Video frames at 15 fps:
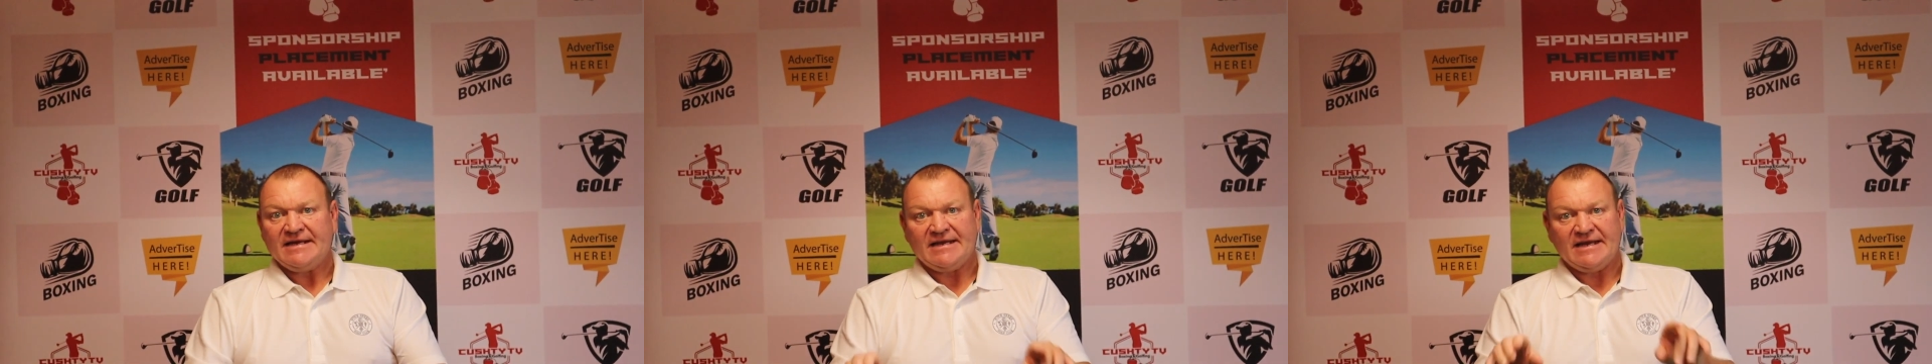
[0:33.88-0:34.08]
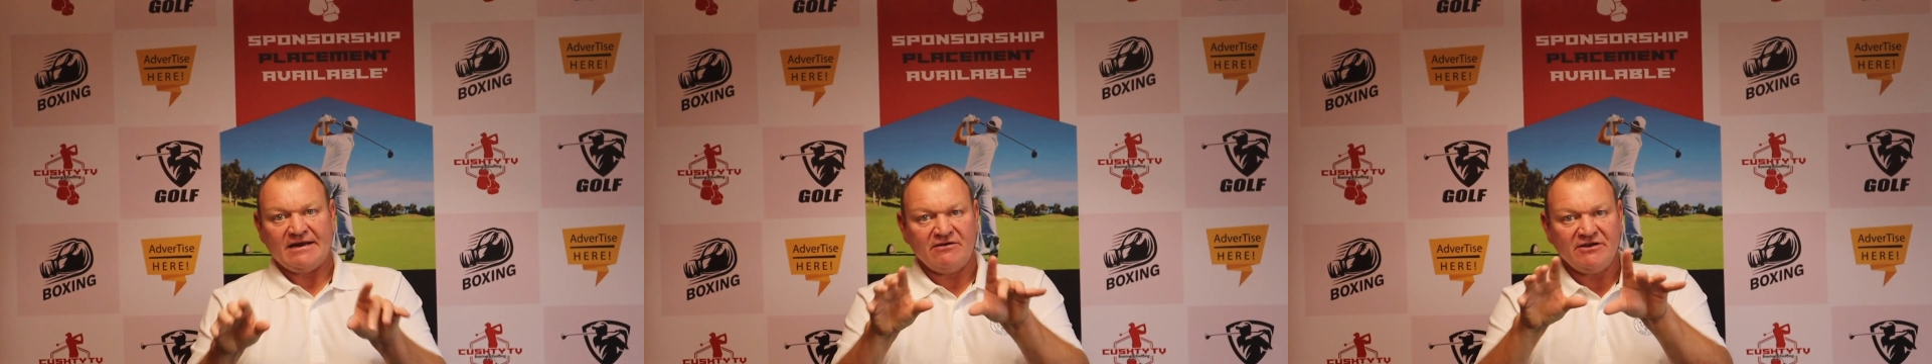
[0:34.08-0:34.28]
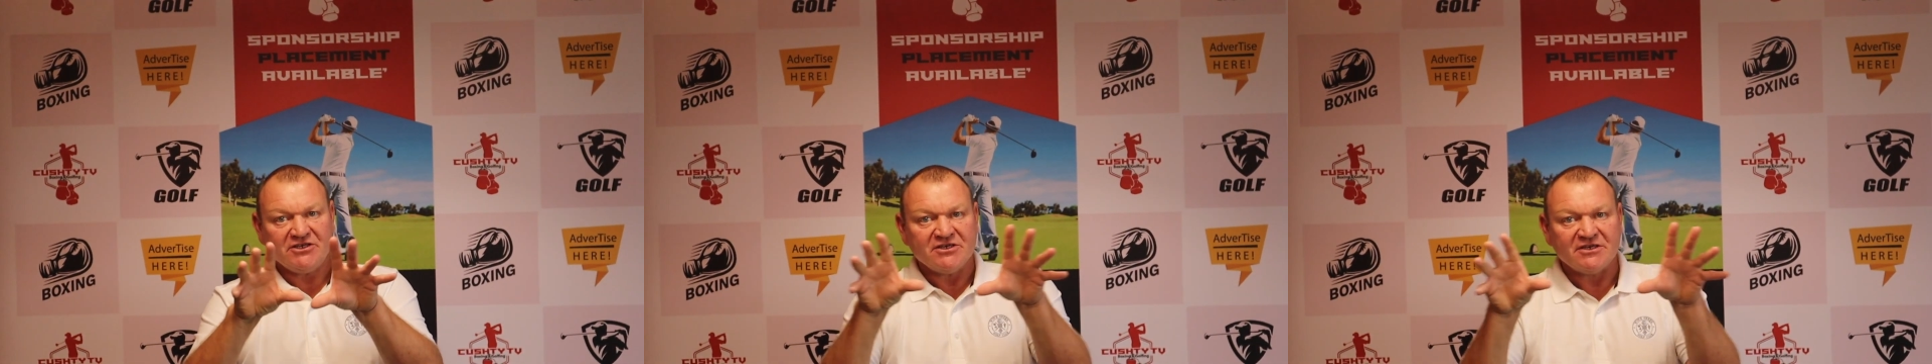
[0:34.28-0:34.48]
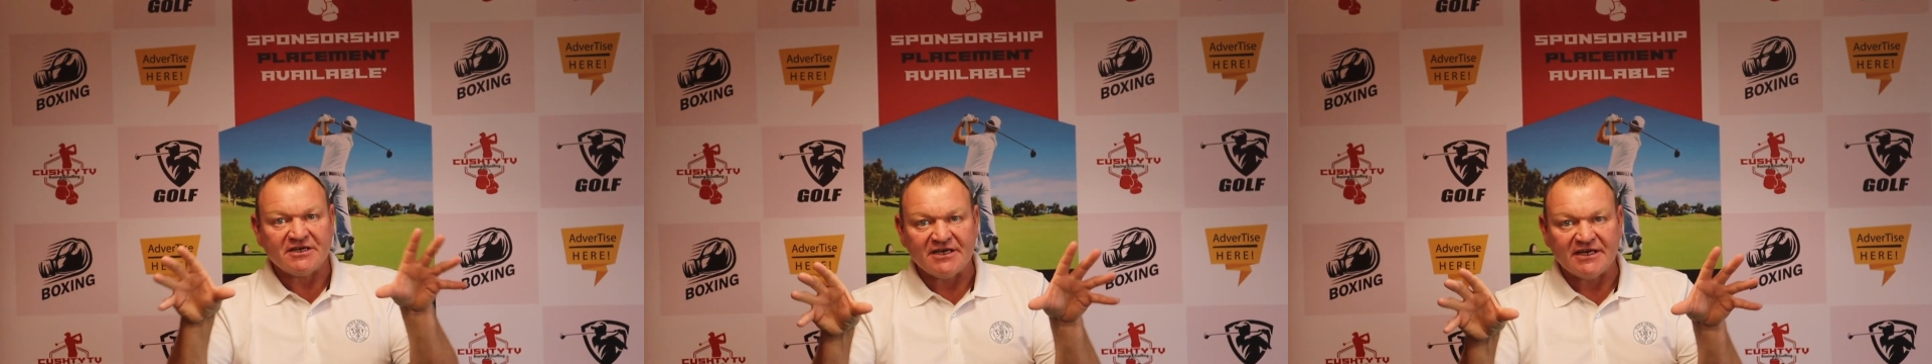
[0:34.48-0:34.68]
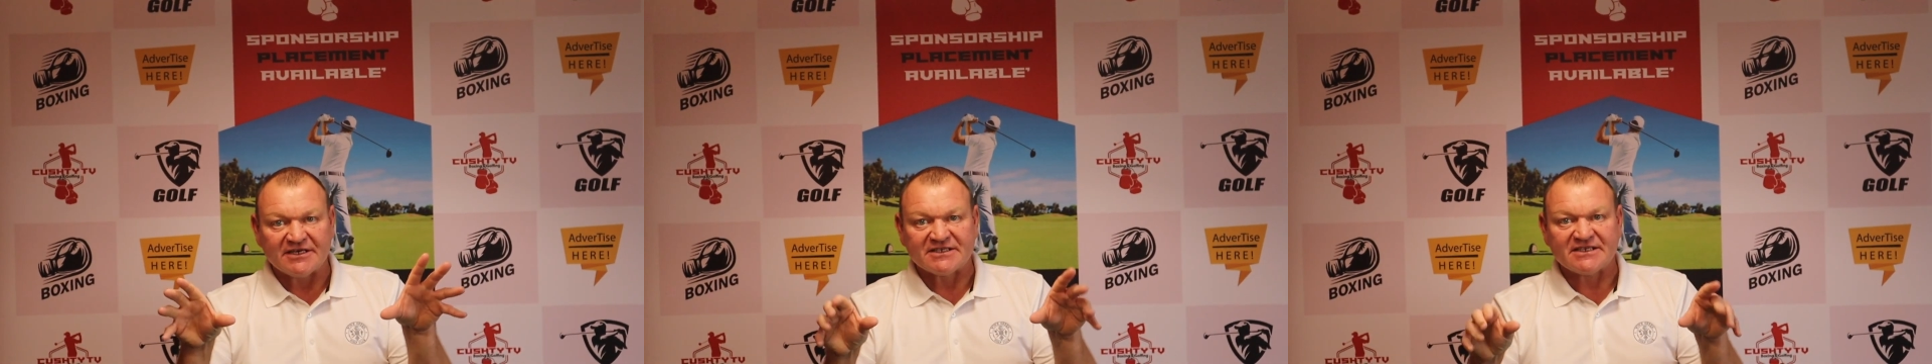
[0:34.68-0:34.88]
Now listen to
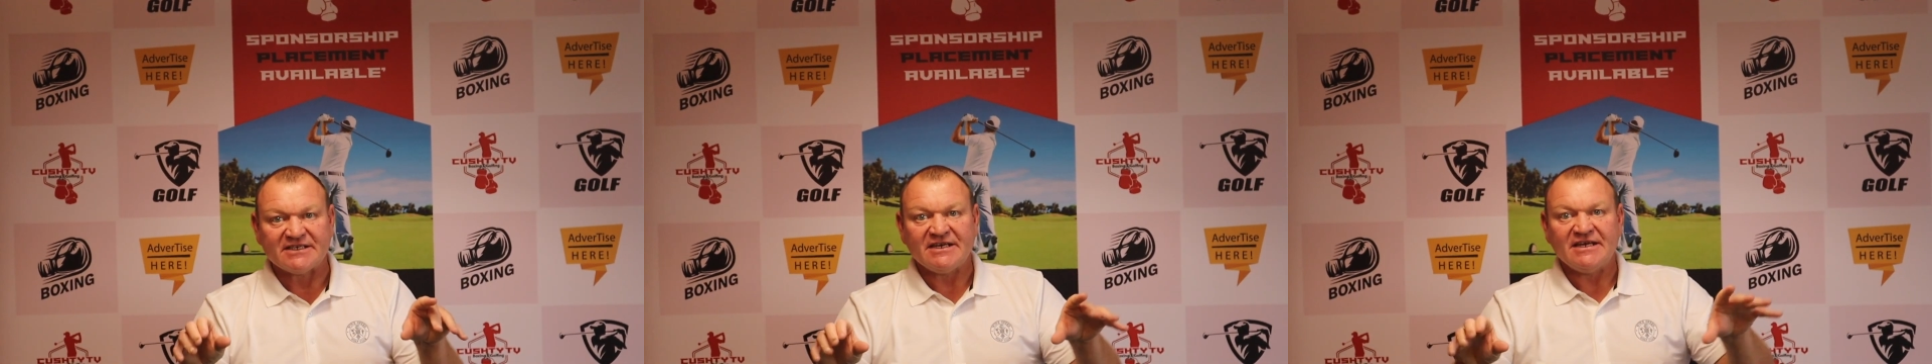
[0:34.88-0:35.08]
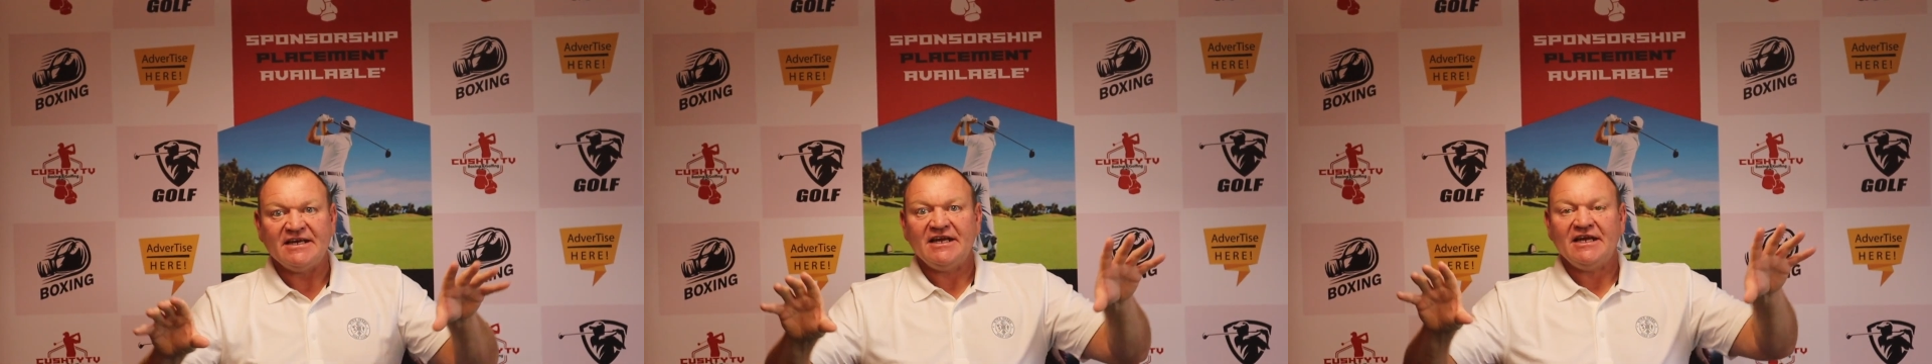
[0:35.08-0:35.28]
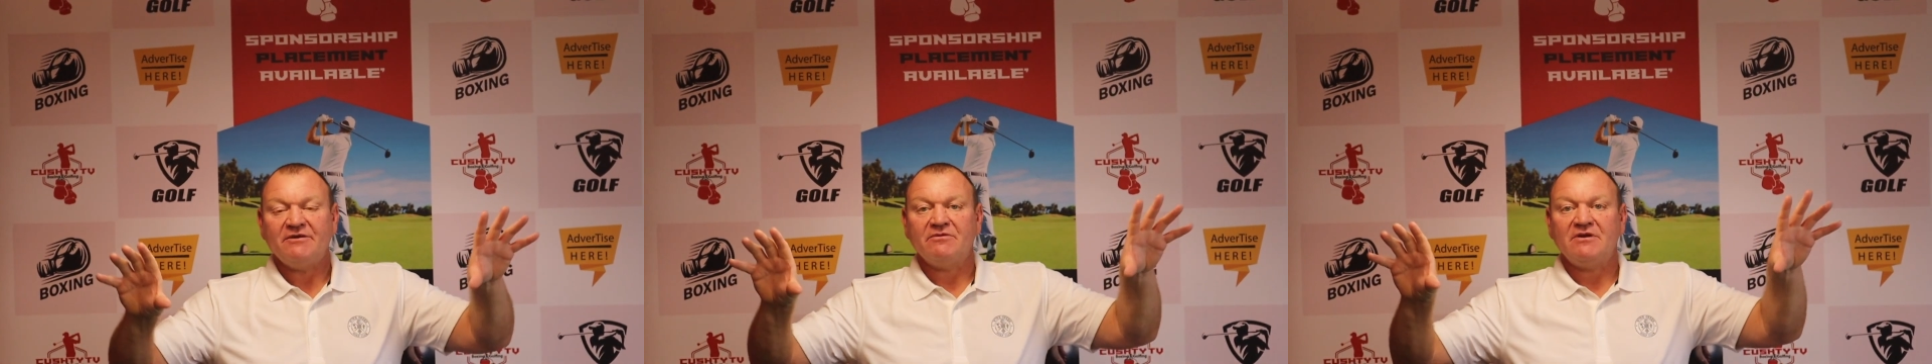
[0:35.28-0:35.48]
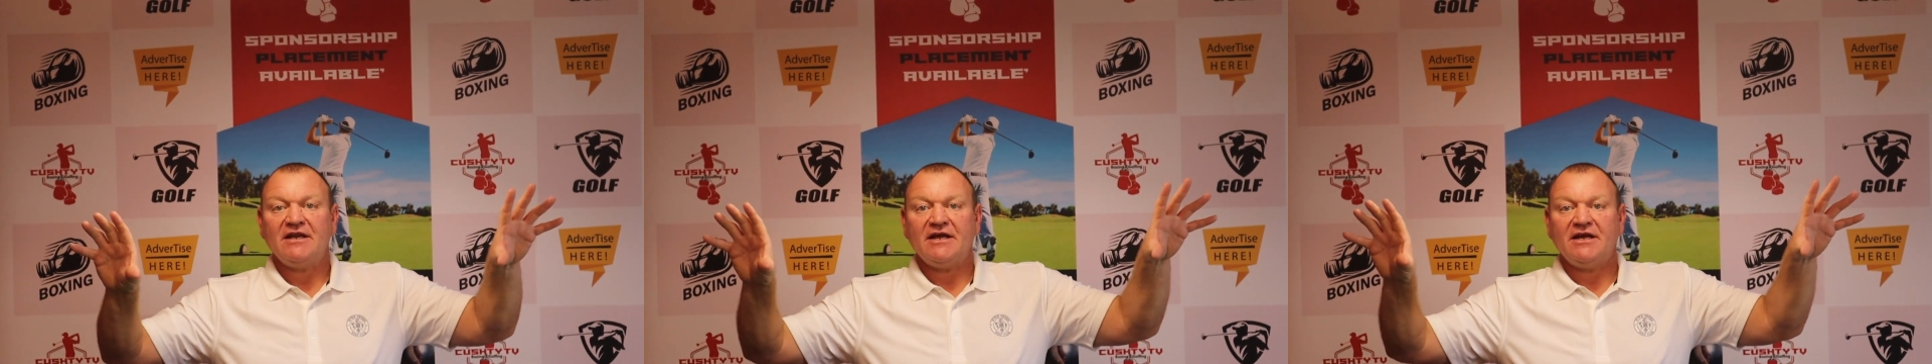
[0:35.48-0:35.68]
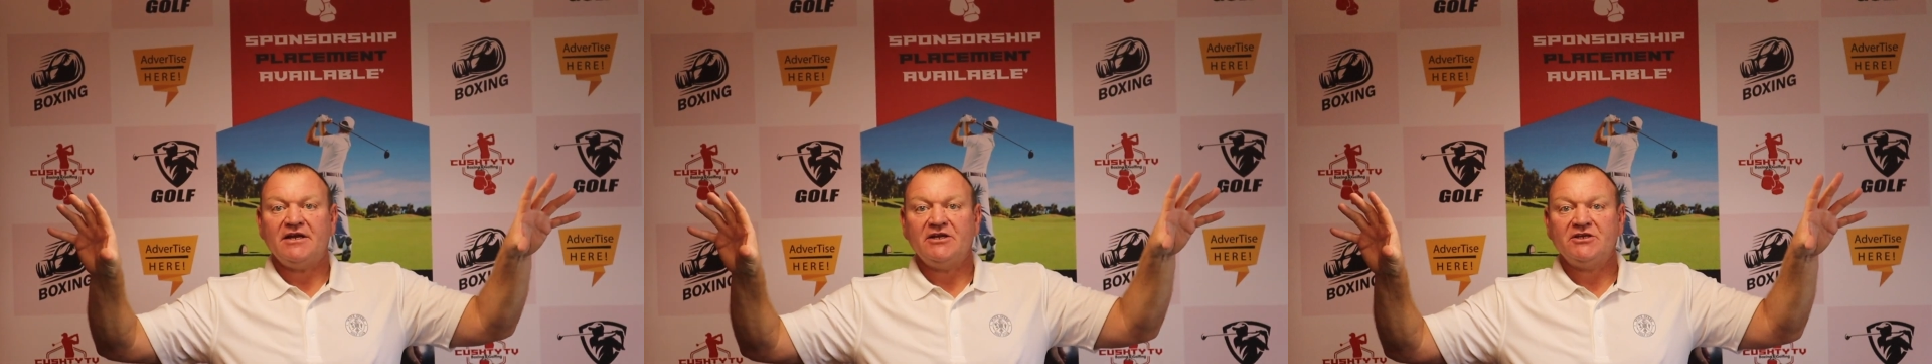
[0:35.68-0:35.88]
this. He would lay in